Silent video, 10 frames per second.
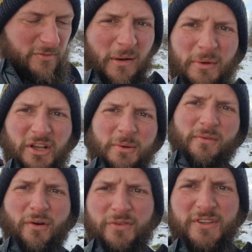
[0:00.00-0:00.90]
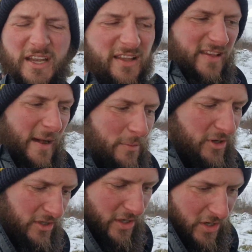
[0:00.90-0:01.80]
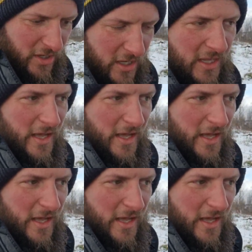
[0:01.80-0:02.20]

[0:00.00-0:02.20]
it's probably going to be roughly dinner time, 1 o'clock.